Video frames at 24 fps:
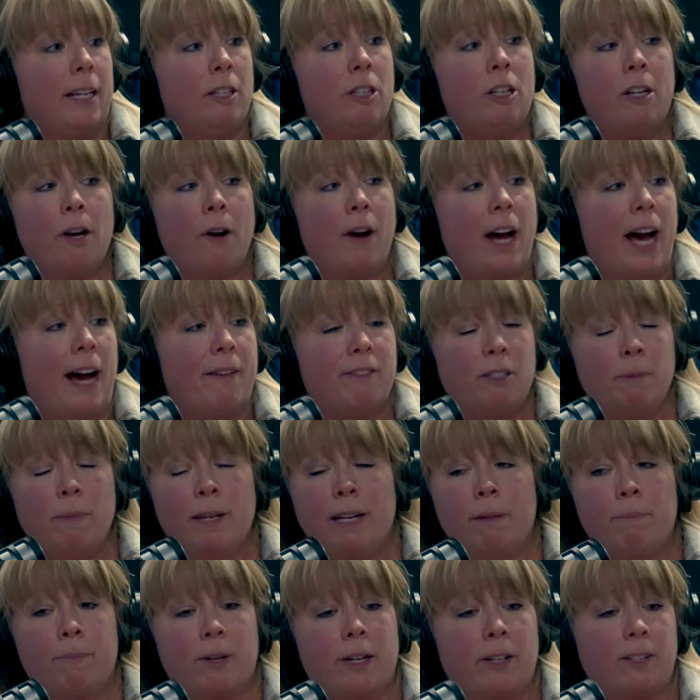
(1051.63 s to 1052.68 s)
don't have to be
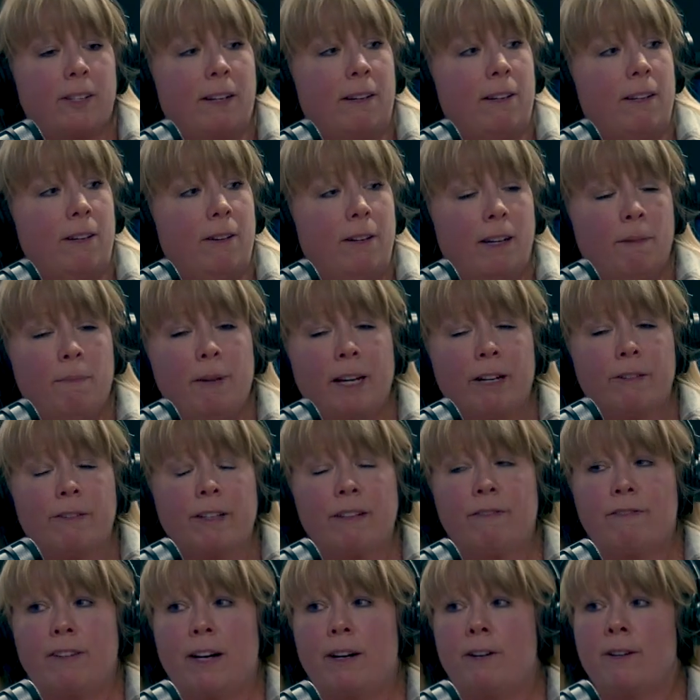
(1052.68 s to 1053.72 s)
in person. You can be over the
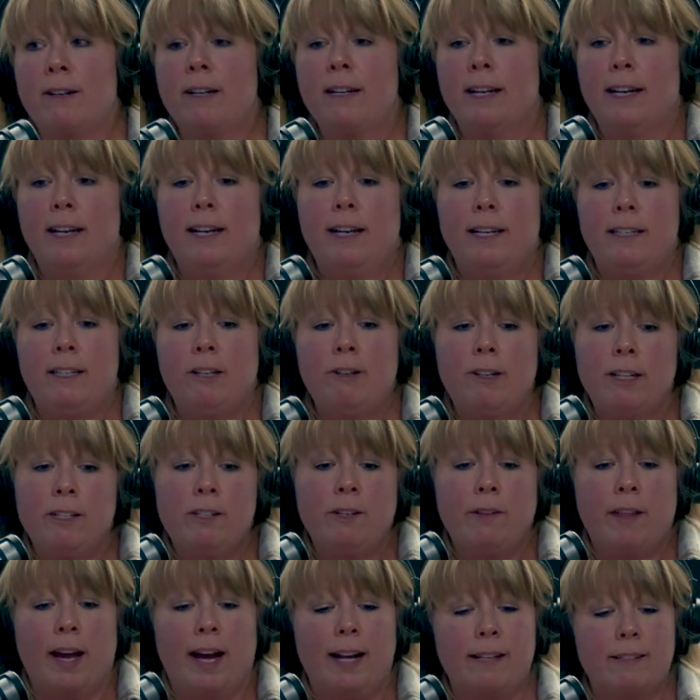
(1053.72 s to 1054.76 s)
phone. You can do
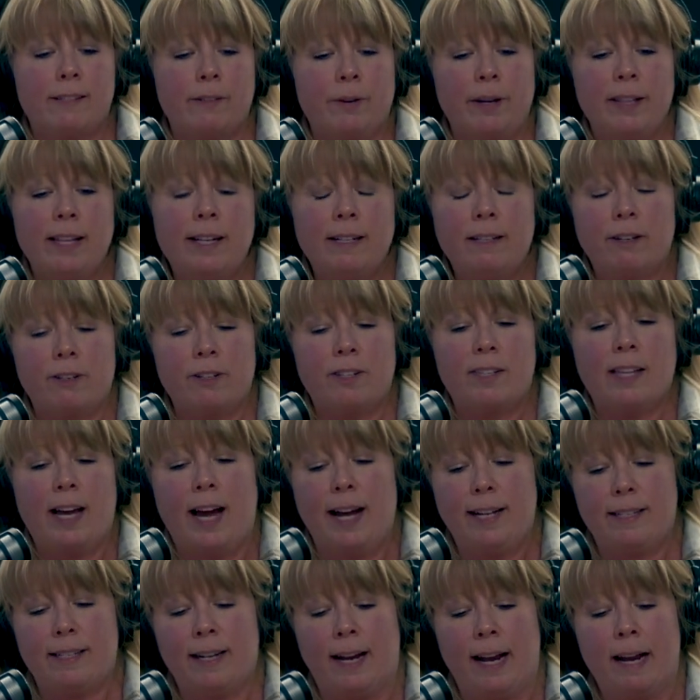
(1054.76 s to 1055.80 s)
that. So I think there's
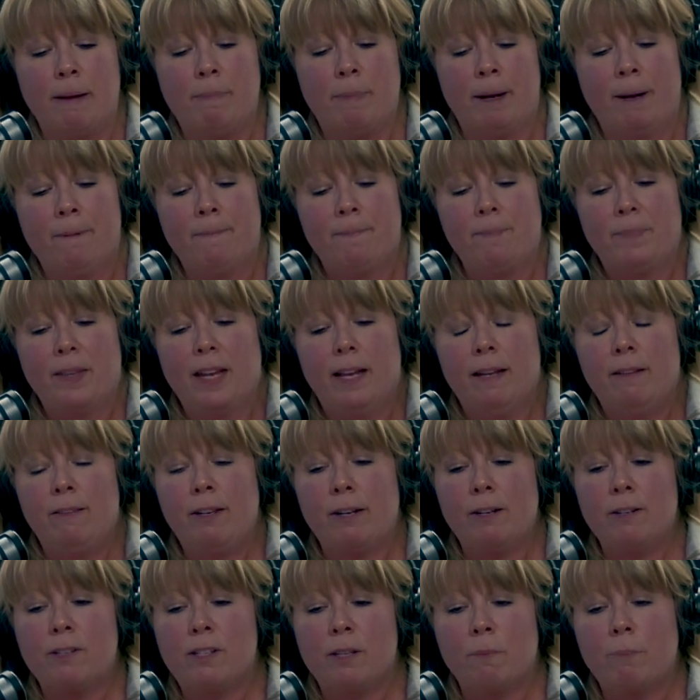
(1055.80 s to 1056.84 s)
that type.
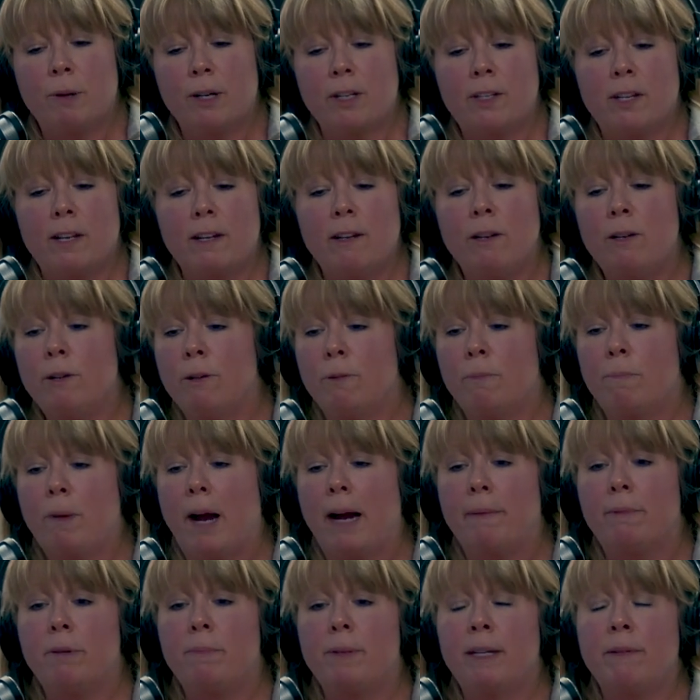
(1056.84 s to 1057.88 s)
There's the person who
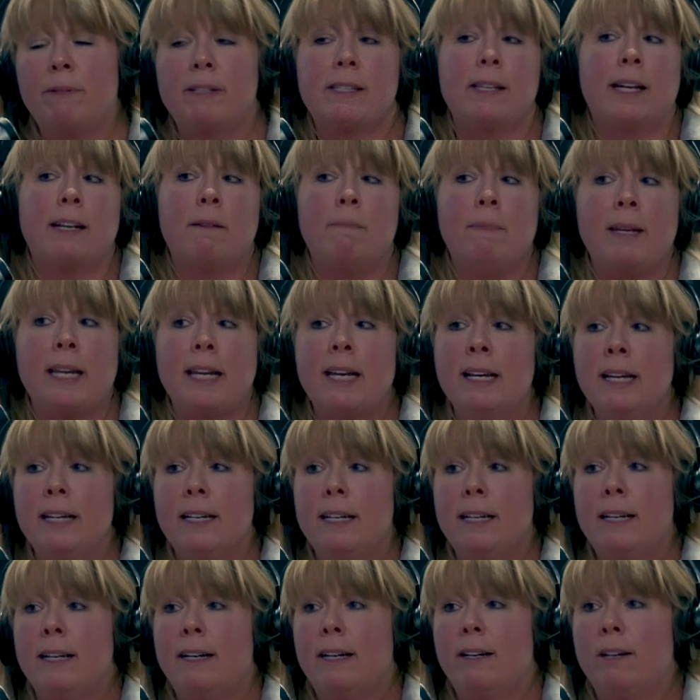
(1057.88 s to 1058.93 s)
probably was like me,
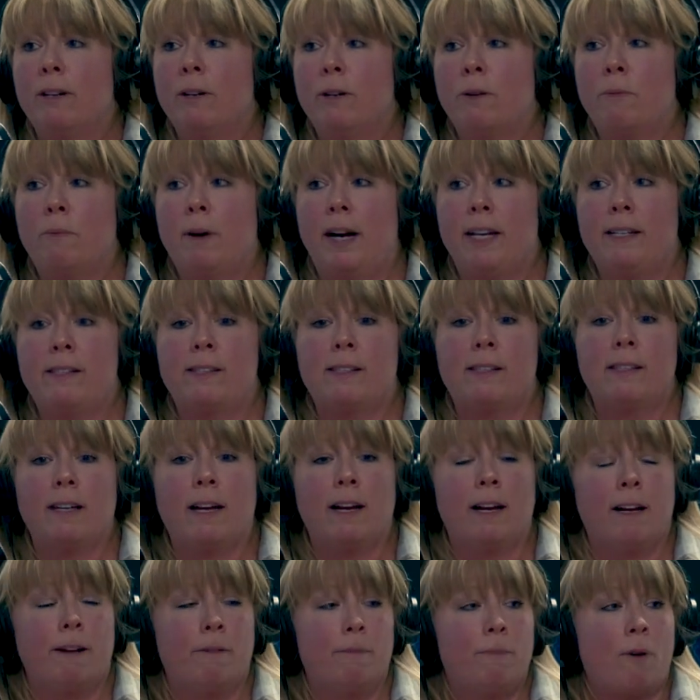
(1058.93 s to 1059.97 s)
who was
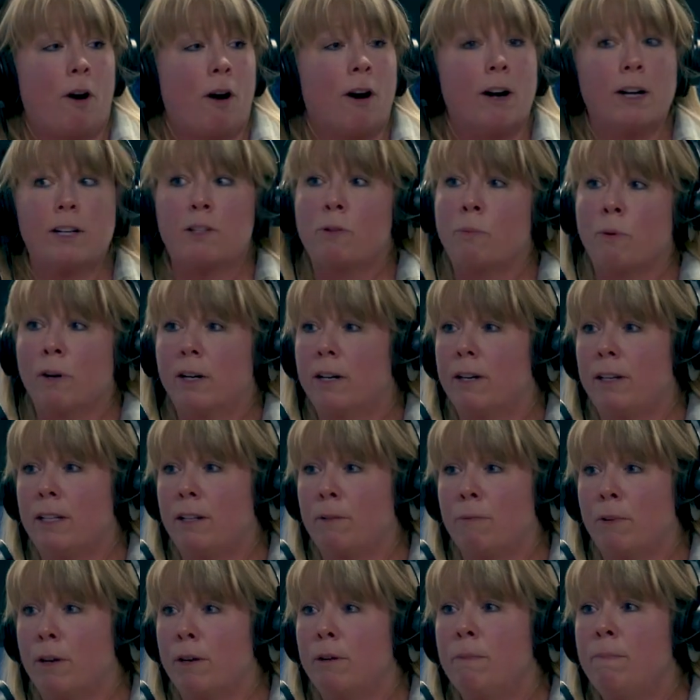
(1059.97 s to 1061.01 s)
the hardest worker in the
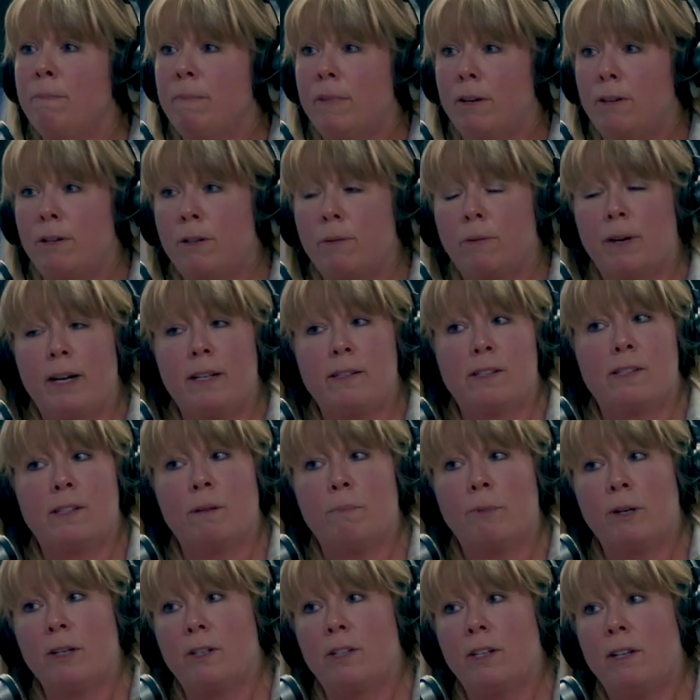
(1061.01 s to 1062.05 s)
room, who was the
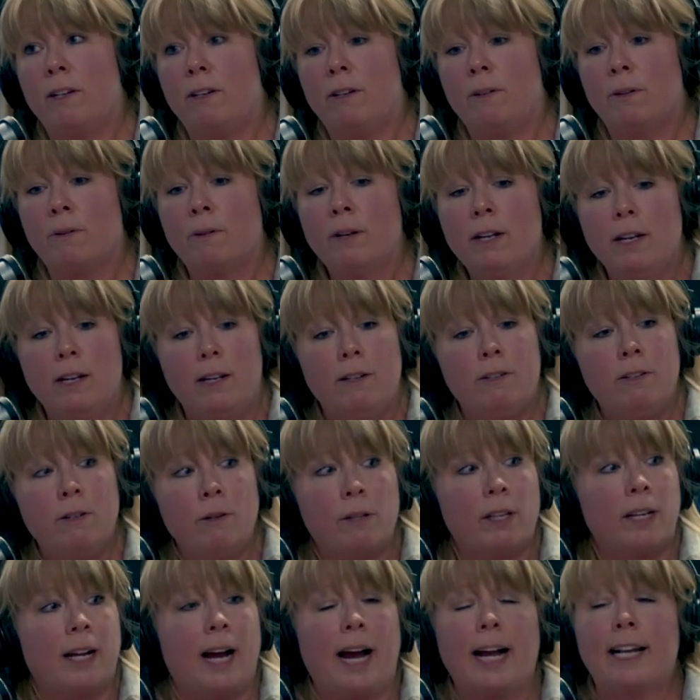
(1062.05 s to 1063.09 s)
person who knew
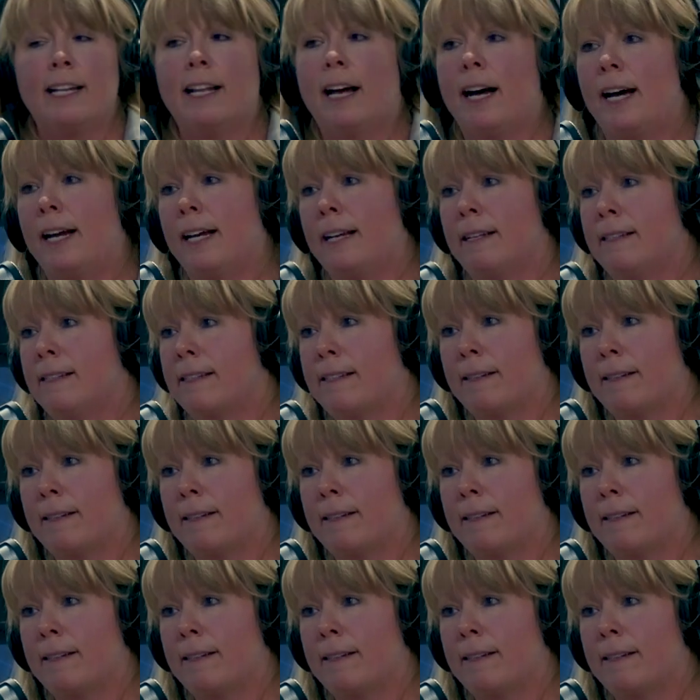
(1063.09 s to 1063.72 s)
the guidelines,